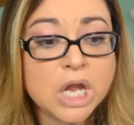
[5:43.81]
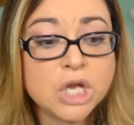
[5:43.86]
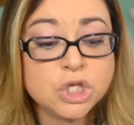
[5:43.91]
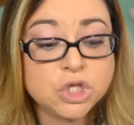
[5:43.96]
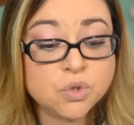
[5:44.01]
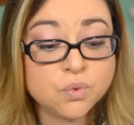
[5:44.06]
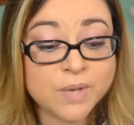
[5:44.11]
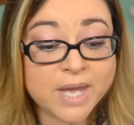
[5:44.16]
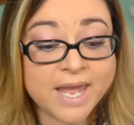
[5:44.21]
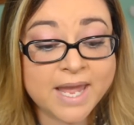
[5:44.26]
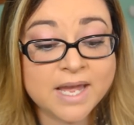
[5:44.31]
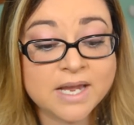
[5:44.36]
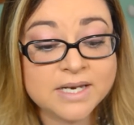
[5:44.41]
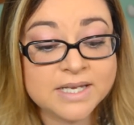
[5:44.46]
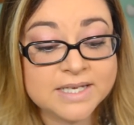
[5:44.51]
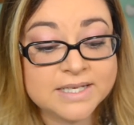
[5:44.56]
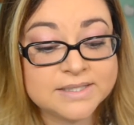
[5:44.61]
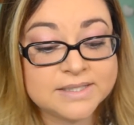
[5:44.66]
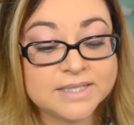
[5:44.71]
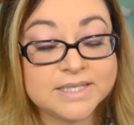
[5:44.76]
you can
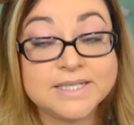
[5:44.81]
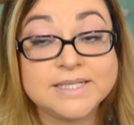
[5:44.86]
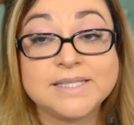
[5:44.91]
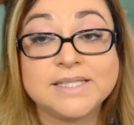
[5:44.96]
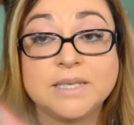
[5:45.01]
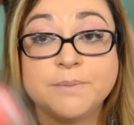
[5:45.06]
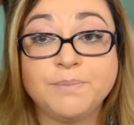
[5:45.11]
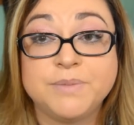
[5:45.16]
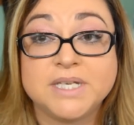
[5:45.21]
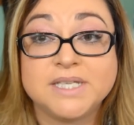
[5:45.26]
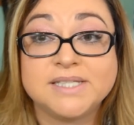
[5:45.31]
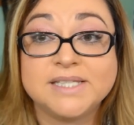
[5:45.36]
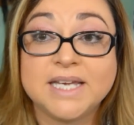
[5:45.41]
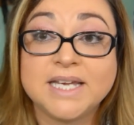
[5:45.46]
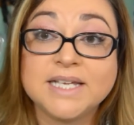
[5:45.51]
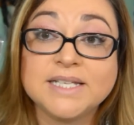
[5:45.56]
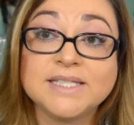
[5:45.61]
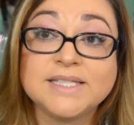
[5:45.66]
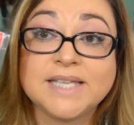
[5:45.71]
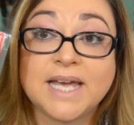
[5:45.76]
easily slip this
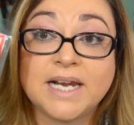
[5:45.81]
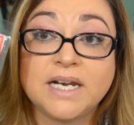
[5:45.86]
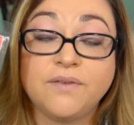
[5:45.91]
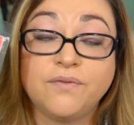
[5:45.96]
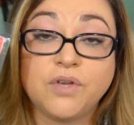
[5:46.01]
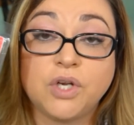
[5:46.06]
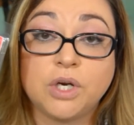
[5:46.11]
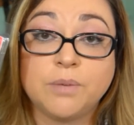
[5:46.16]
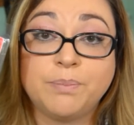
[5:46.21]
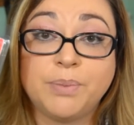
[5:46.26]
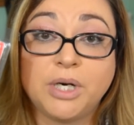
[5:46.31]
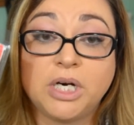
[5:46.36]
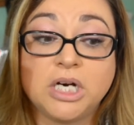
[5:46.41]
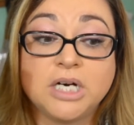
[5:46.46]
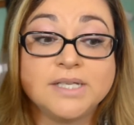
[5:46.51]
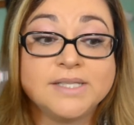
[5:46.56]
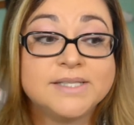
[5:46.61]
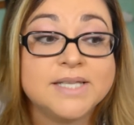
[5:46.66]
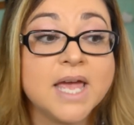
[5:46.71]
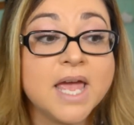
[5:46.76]
inside of your
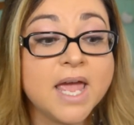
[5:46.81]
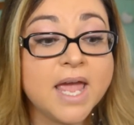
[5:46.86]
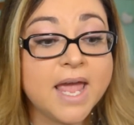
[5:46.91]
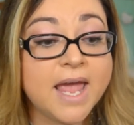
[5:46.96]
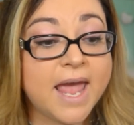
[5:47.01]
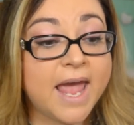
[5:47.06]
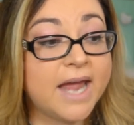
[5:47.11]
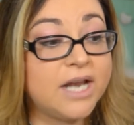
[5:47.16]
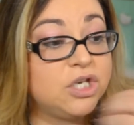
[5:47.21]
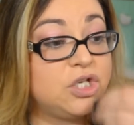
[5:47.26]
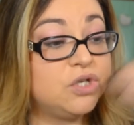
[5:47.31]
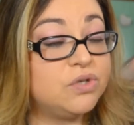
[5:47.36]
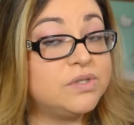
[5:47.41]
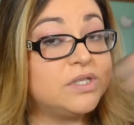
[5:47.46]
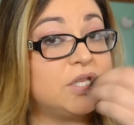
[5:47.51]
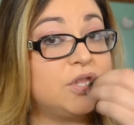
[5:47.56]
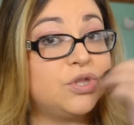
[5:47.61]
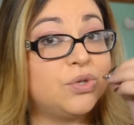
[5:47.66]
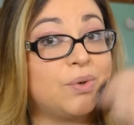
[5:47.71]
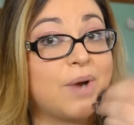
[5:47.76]
purse and use
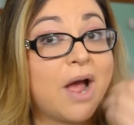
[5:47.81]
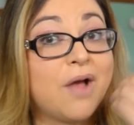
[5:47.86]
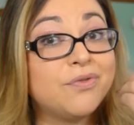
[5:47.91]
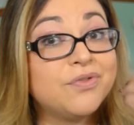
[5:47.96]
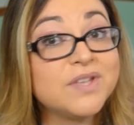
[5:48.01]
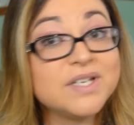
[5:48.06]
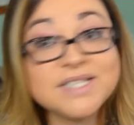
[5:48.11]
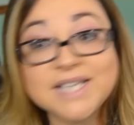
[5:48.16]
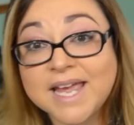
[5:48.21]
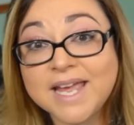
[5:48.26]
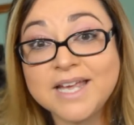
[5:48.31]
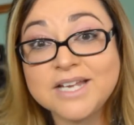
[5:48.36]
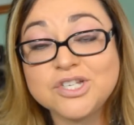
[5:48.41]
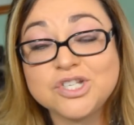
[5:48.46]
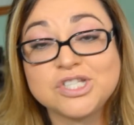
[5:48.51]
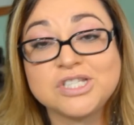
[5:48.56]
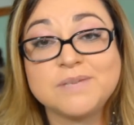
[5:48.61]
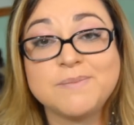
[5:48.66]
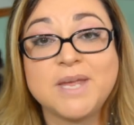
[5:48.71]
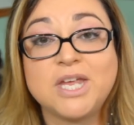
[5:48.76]
it throughout the day
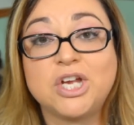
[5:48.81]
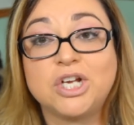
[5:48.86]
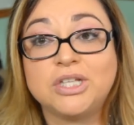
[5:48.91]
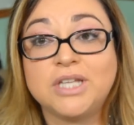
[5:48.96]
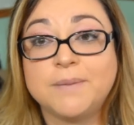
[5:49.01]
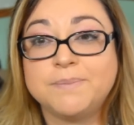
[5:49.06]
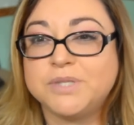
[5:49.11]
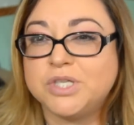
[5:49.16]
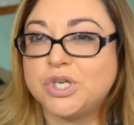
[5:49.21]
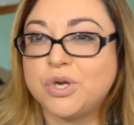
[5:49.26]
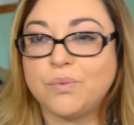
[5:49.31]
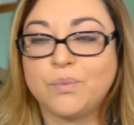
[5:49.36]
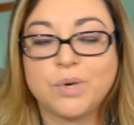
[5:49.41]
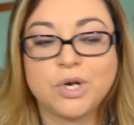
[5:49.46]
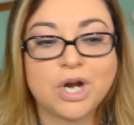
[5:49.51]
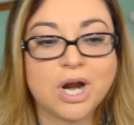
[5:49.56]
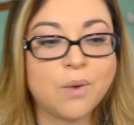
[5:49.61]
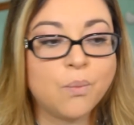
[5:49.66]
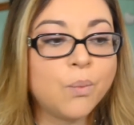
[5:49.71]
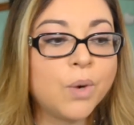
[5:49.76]
just to make your lips you know when
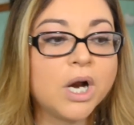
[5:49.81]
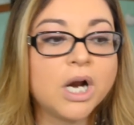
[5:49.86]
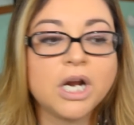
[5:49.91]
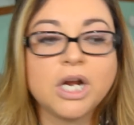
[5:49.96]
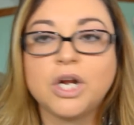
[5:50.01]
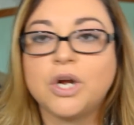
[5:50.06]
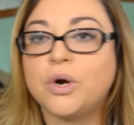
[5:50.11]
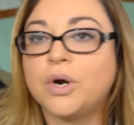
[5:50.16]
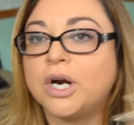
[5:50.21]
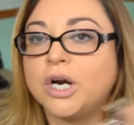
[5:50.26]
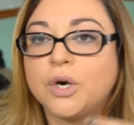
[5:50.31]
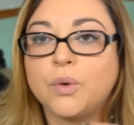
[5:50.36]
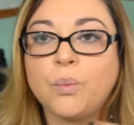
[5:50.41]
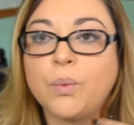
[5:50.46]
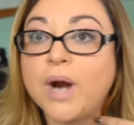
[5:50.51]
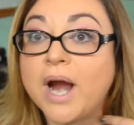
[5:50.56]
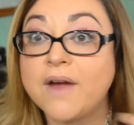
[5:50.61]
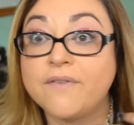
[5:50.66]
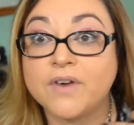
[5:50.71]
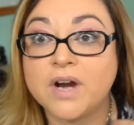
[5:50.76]
you're at work or
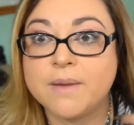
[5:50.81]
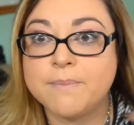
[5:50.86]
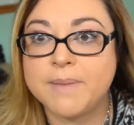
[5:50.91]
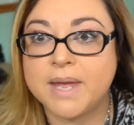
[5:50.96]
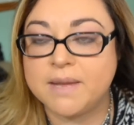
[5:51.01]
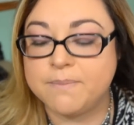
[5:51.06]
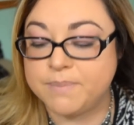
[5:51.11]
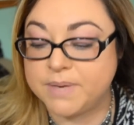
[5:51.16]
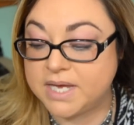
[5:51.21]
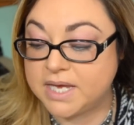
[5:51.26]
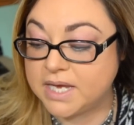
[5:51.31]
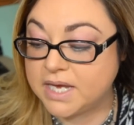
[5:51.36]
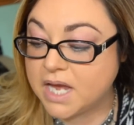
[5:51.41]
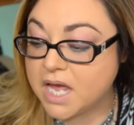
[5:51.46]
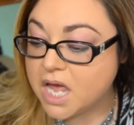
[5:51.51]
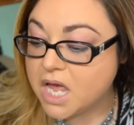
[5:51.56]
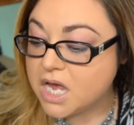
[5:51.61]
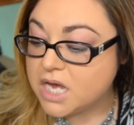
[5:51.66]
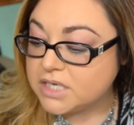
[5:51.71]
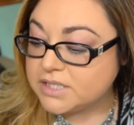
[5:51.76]
wherever it may be
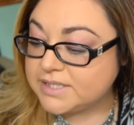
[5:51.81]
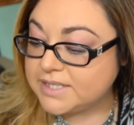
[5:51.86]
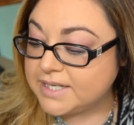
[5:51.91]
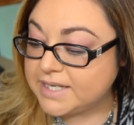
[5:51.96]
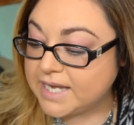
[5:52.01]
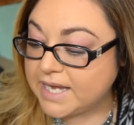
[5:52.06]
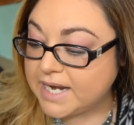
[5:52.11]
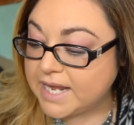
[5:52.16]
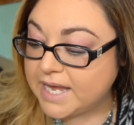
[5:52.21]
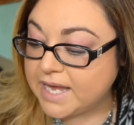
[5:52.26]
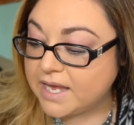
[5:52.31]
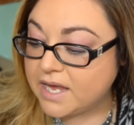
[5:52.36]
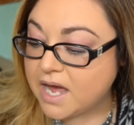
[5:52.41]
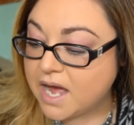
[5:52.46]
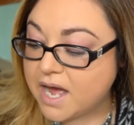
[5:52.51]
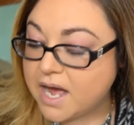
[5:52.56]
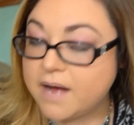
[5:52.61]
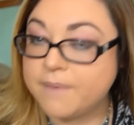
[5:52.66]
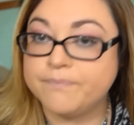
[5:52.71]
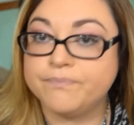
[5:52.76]
to get it
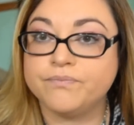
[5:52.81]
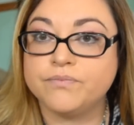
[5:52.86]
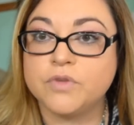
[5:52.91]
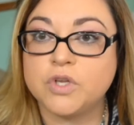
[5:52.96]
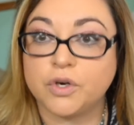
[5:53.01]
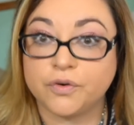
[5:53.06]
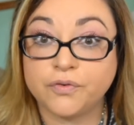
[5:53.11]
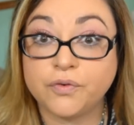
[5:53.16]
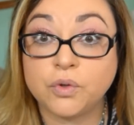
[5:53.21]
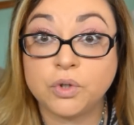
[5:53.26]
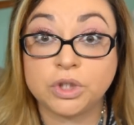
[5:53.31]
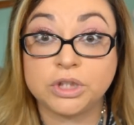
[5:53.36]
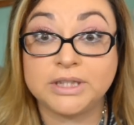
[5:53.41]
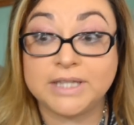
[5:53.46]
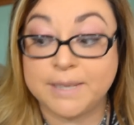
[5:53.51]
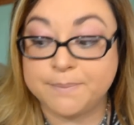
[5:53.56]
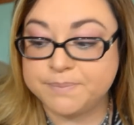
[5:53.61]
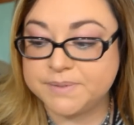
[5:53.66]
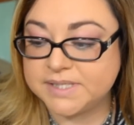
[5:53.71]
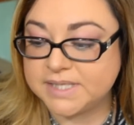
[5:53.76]
um, your fuller
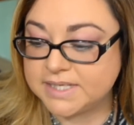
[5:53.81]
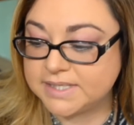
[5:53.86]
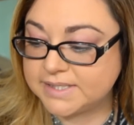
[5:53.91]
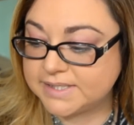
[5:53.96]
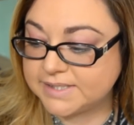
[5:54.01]
lips in